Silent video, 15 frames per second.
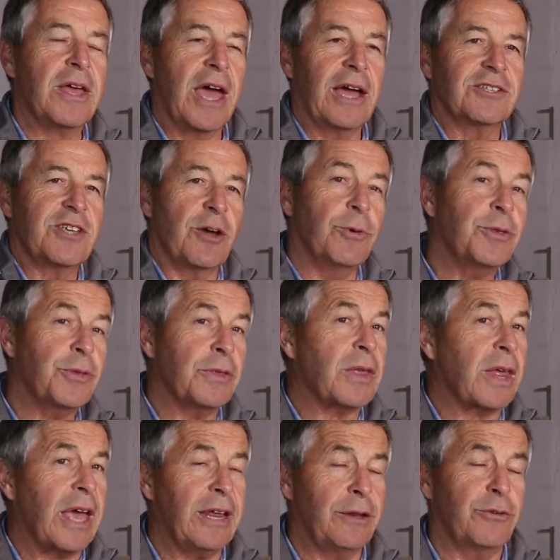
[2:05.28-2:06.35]
And so with
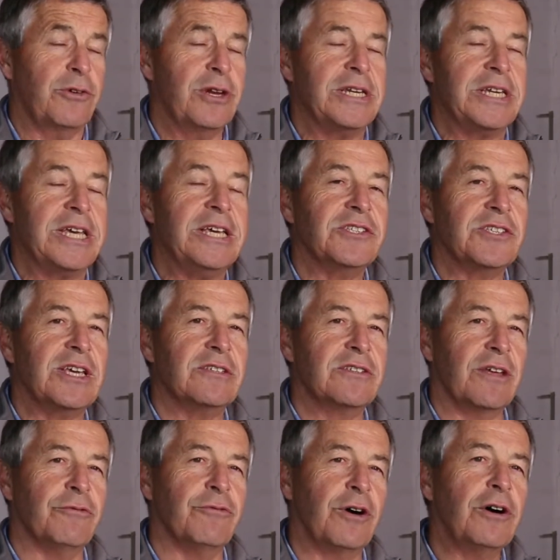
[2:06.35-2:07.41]
N3TC's
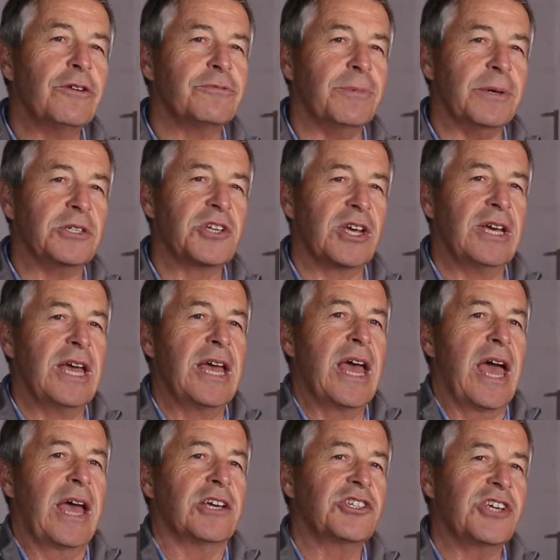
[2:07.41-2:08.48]
involvement,
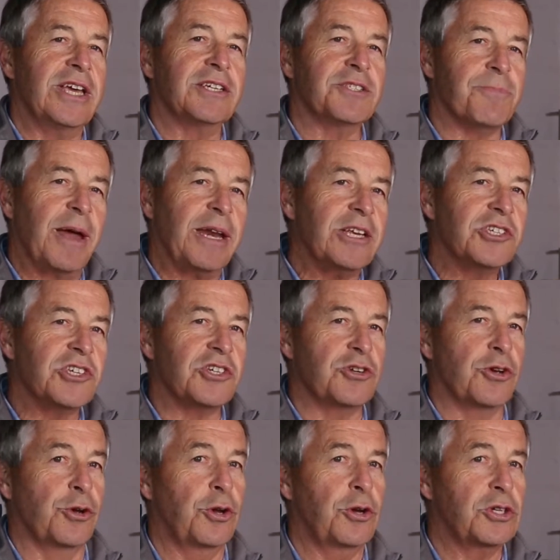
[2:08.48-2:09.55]
she has managed
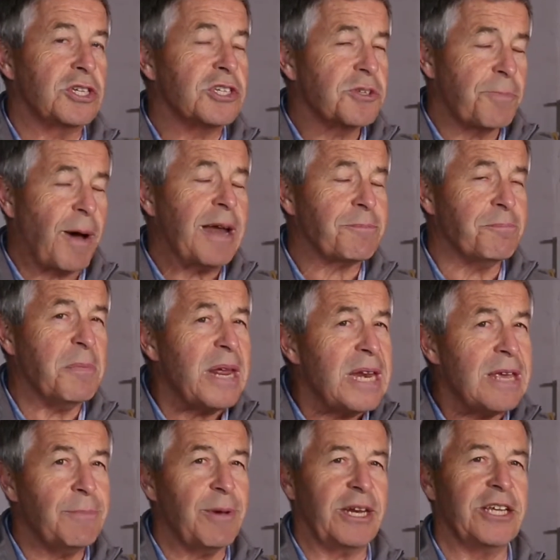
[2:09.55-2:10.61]
to, despite
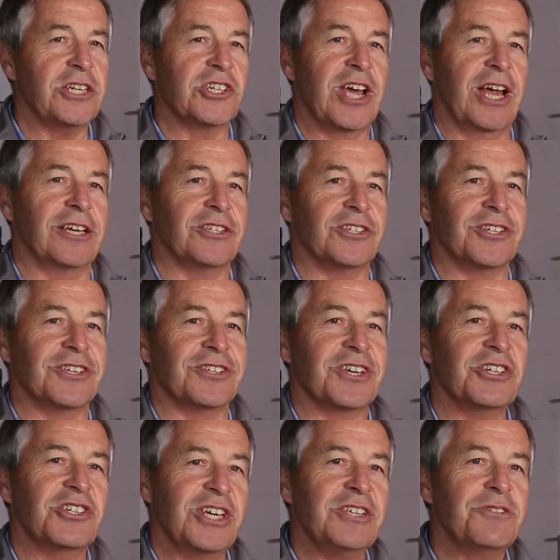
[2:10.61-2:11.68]
many, many challenges,
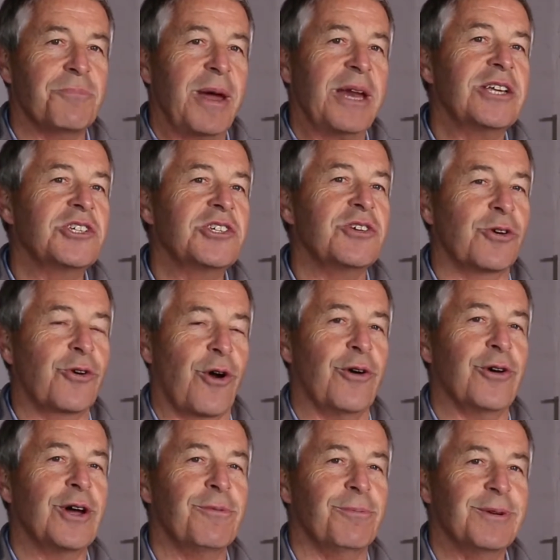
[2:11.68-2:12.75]
she's managed to grow
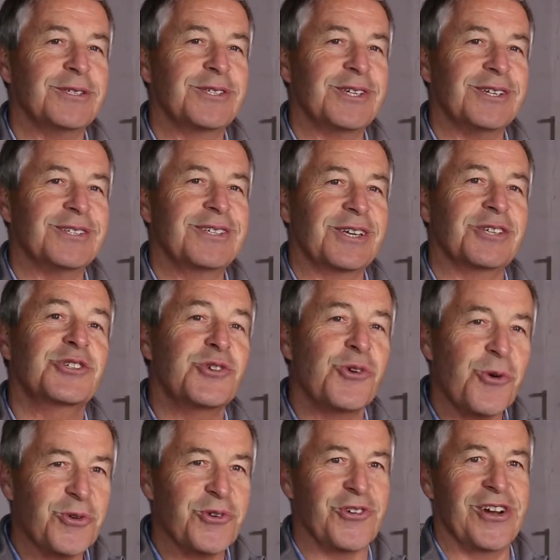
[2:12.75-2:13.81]
her business
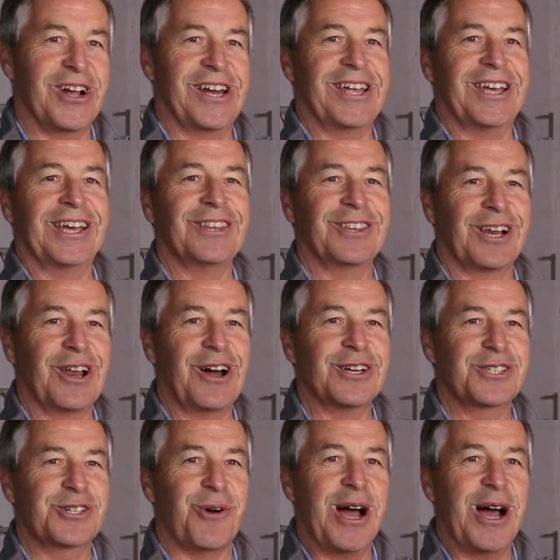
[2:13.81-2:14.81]
extraordinarily in the last